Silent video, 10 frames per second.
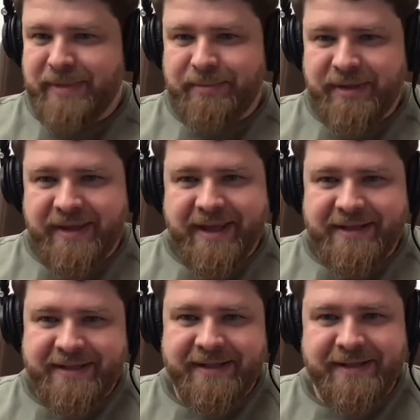Maybe they are
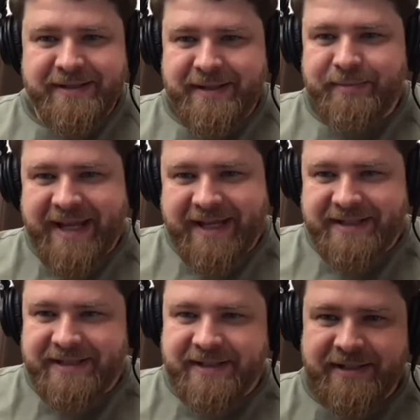sending some
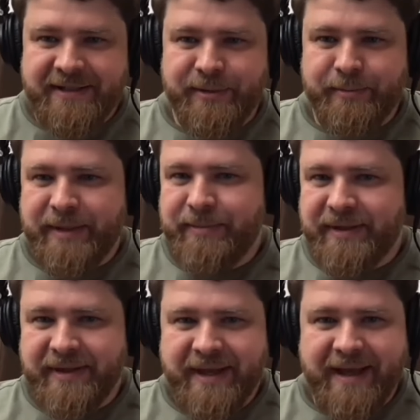data, or maybe
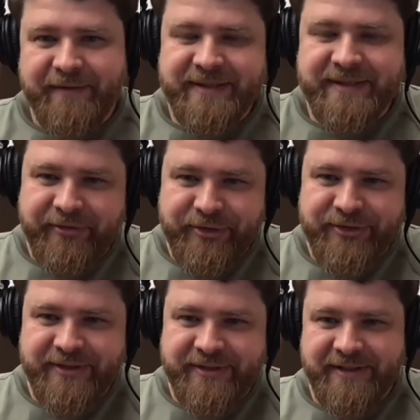they have
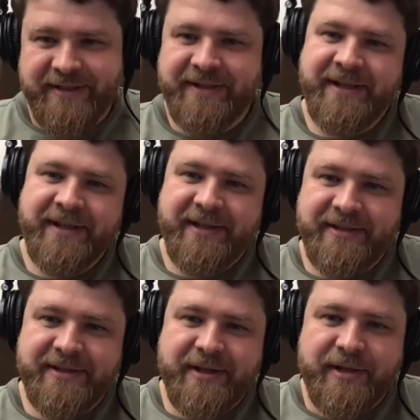servers
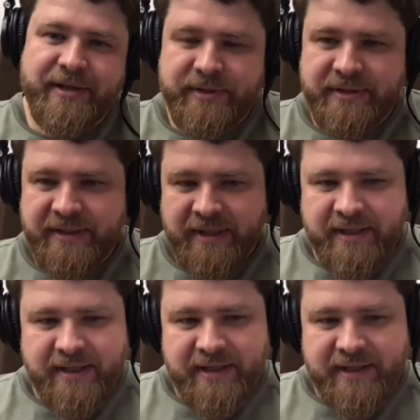in these countries.